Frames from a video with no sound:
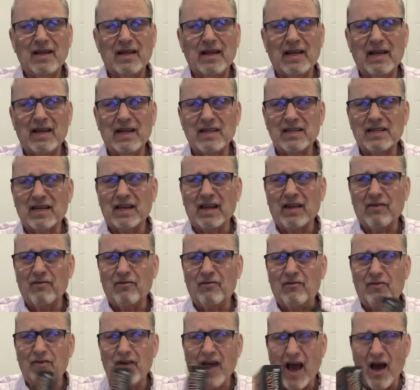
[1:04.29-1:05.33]
It is an
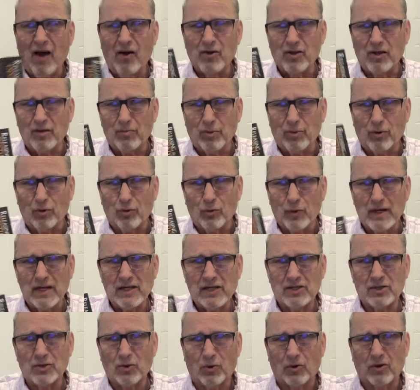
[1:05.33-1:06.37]
invaluable
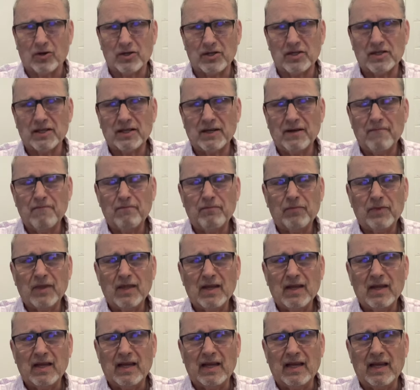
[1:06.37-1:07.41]
resource
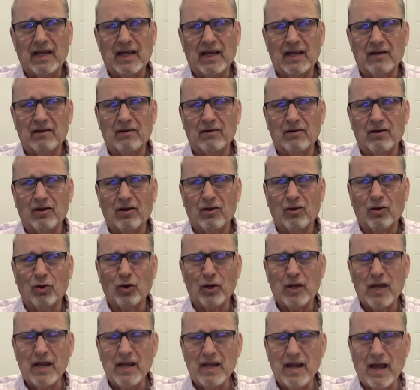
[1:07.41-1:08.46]
in
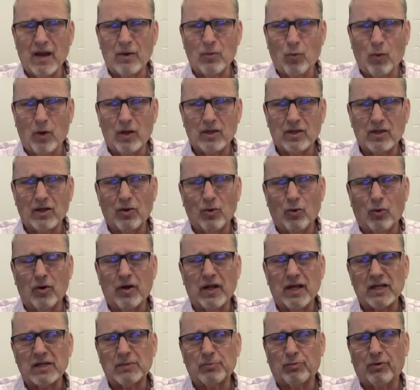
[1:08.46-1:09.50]
looking at what the Lord
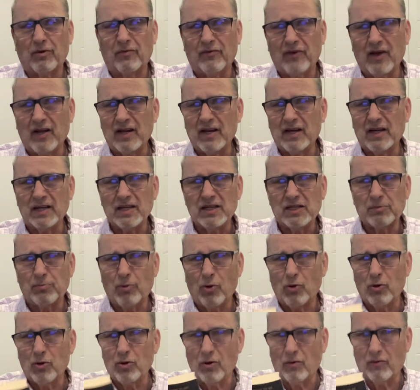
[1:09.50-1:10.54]
has prophetically
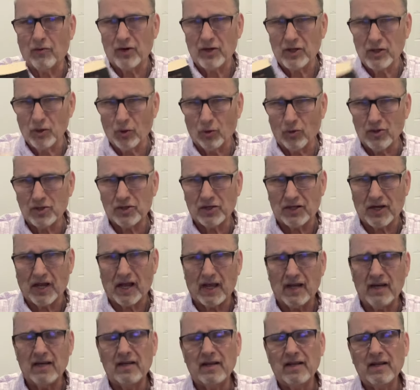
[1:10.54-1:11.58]
spoken over your
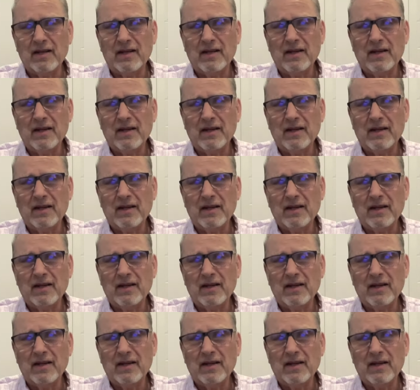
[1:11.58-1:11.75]
state,